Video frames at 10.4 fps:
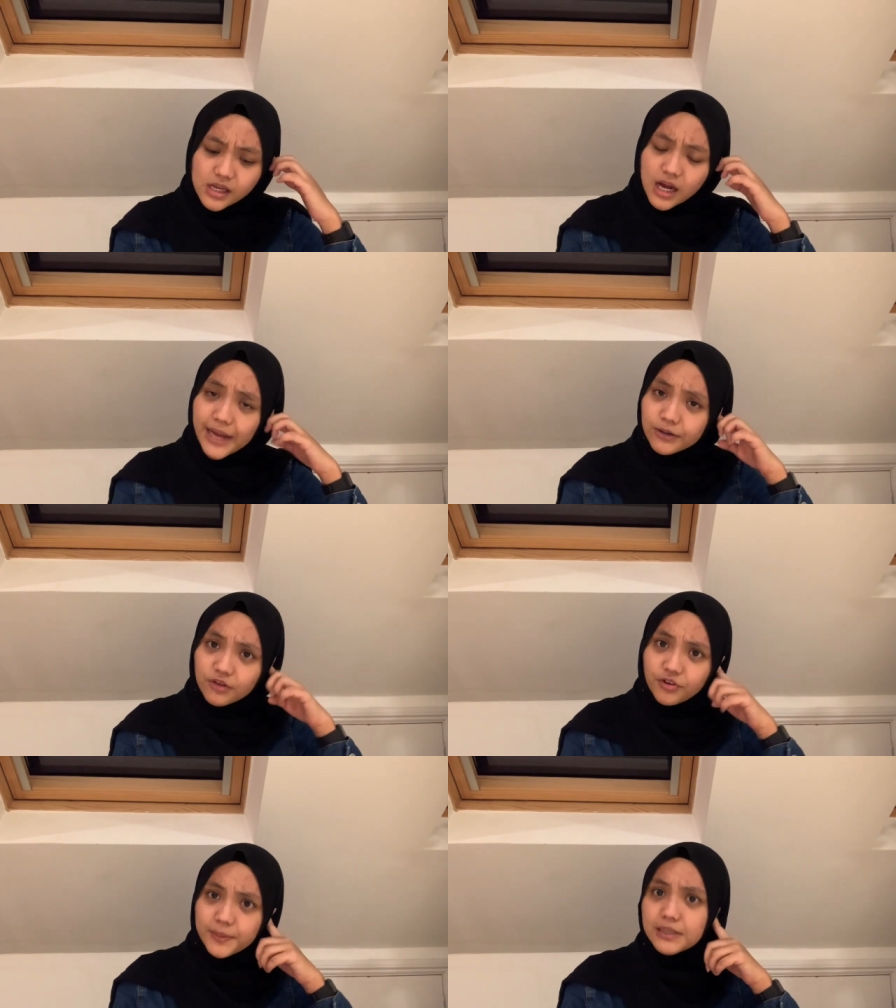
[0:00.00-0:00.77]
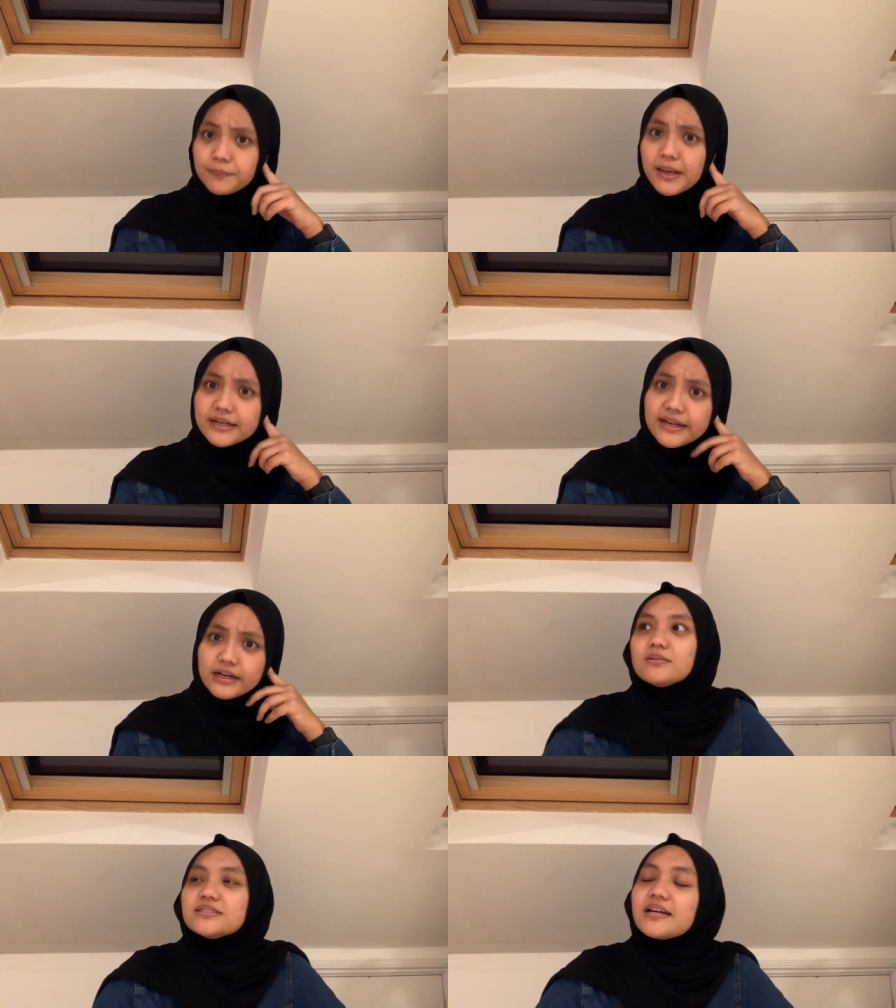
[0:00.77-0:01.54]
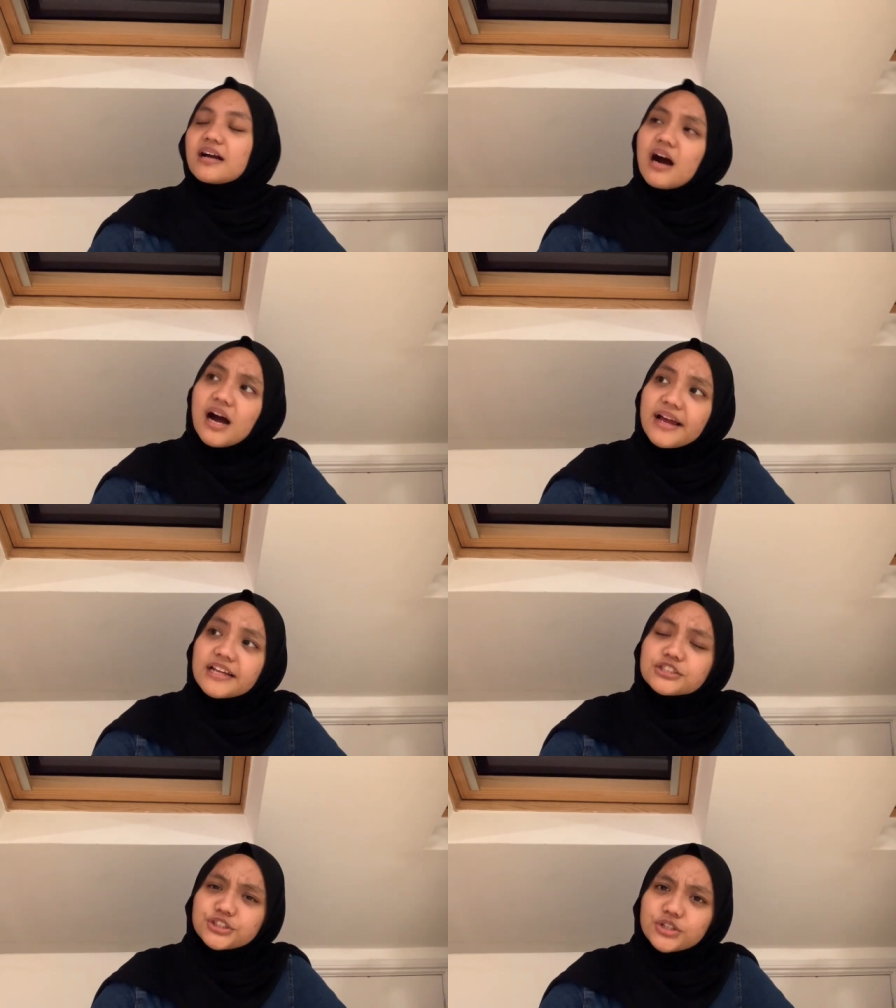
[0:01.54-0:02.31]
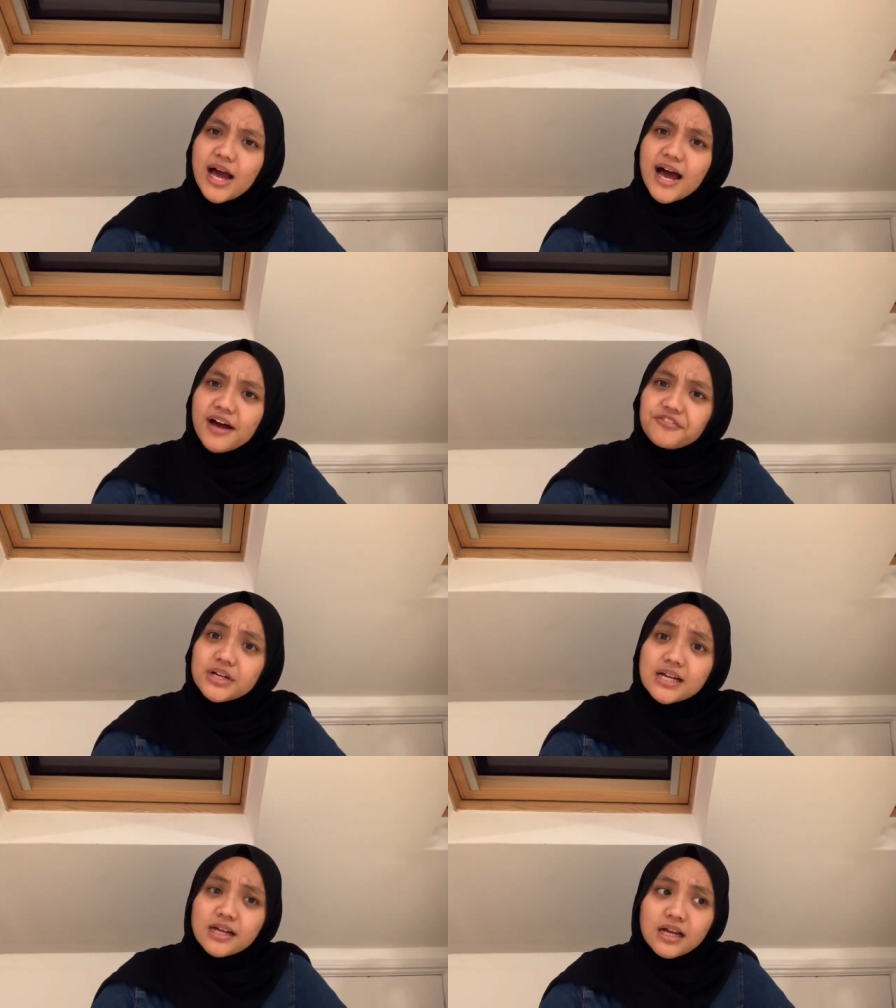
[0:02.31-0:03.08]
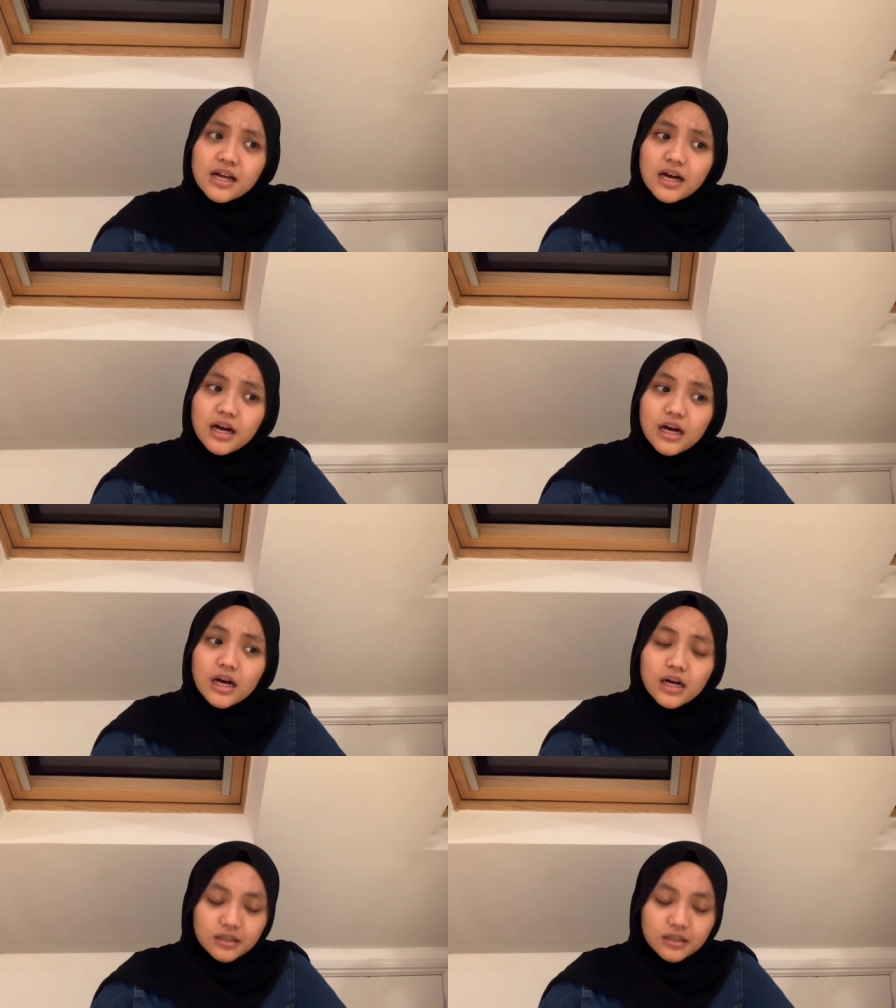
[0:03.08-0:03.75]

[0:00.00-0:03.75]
i called forbidden planet i was like hi do you have uh,